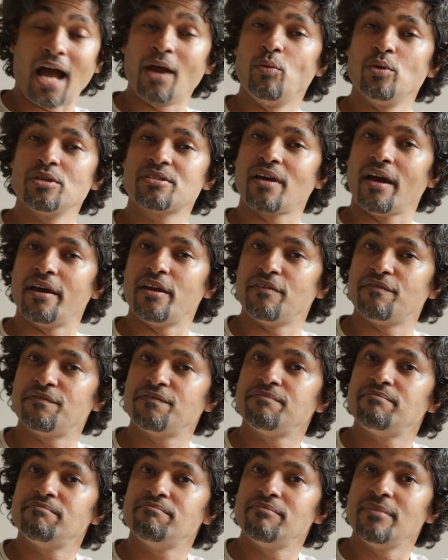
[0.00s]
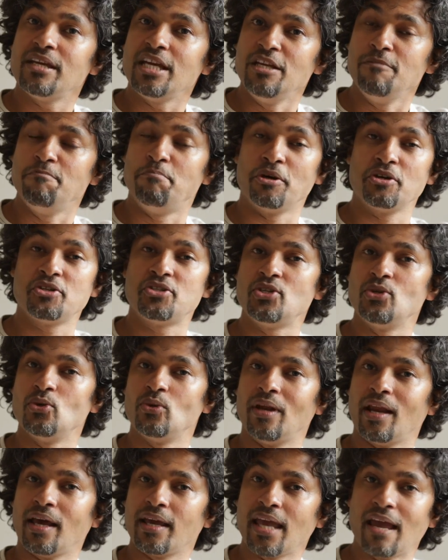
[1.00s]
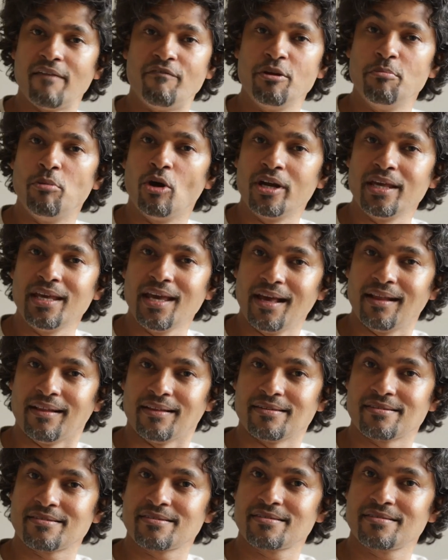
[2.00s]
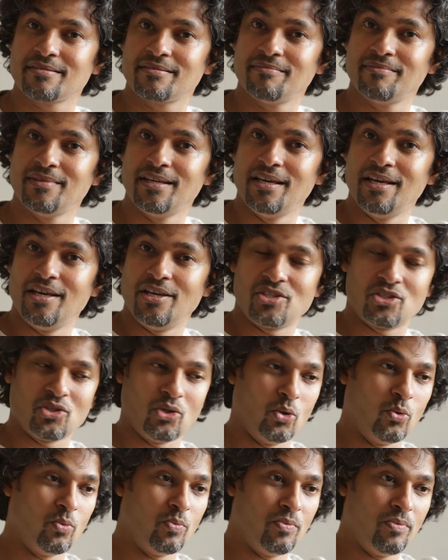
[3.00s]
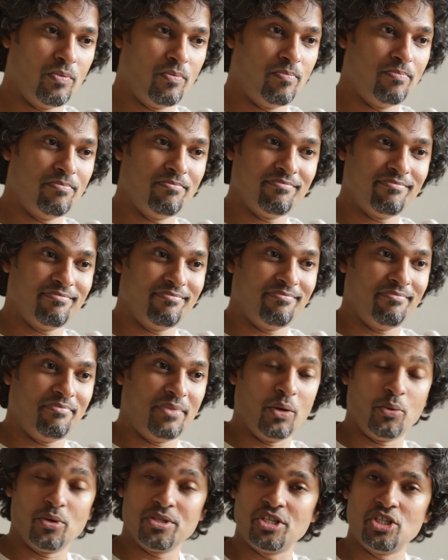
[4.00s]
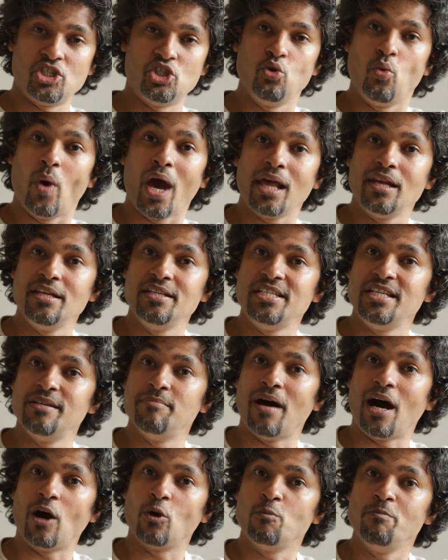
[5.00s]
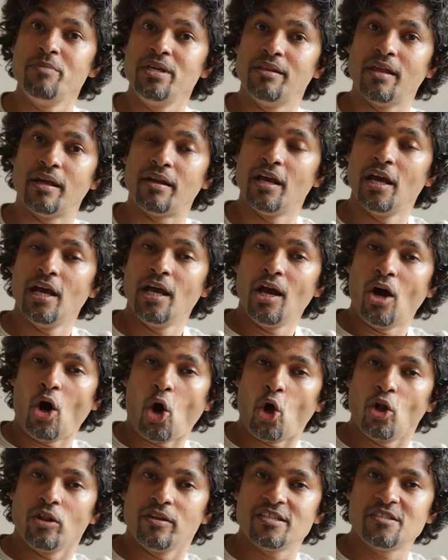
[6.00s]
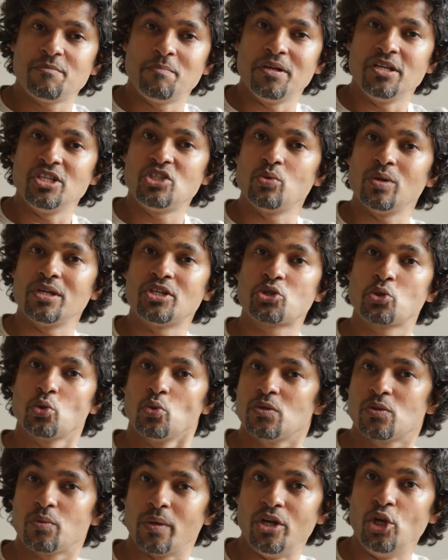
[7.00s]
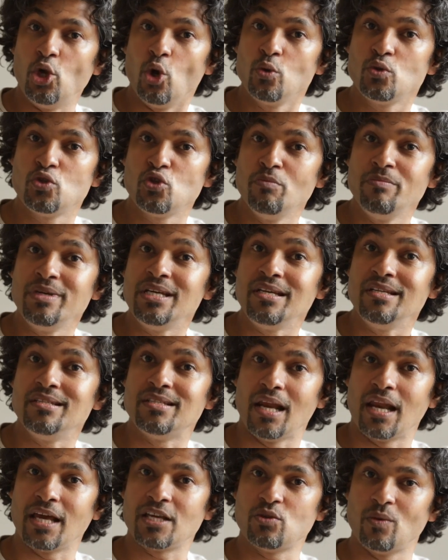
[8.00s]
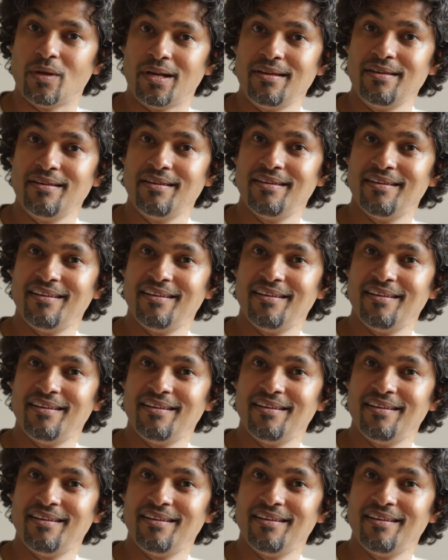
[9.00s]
I was kind of in pursuit like everybody else. So there was this duality about me that all the spiritual truths were known to me intellectually.